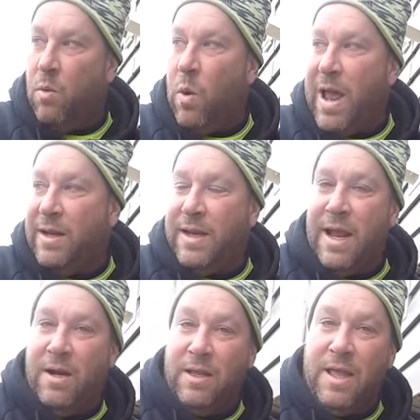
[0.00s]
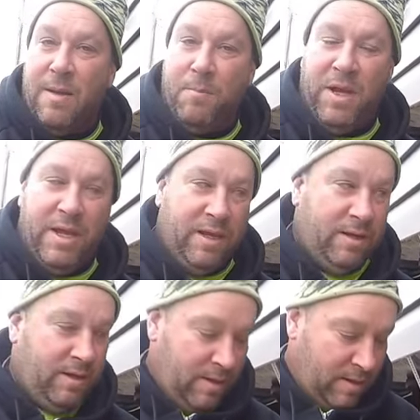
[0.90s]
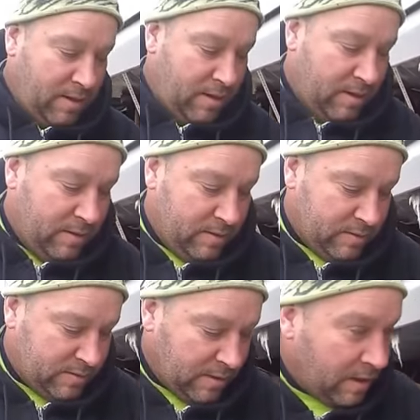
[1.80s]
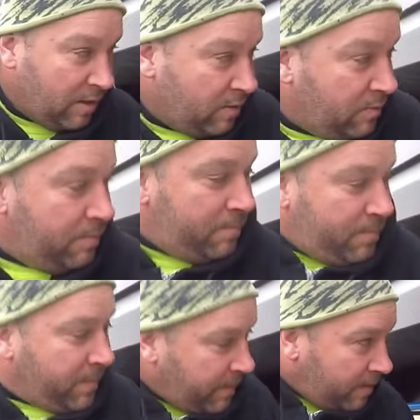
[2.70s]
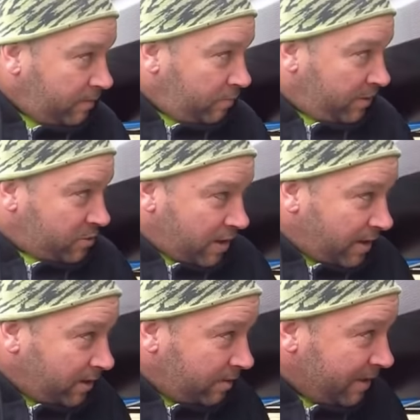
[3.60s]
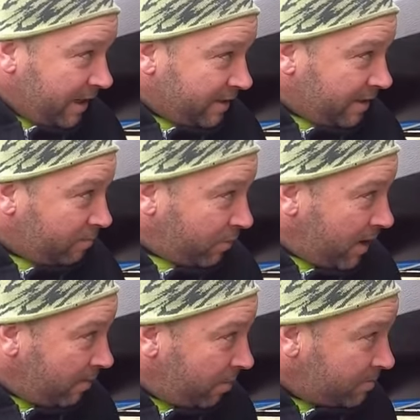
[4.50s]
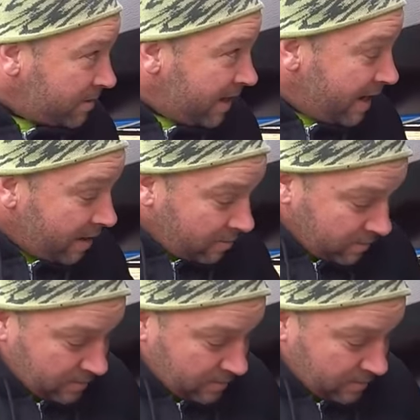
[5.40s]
wet down in that pit. Okay. So we try to eliminate them problems now.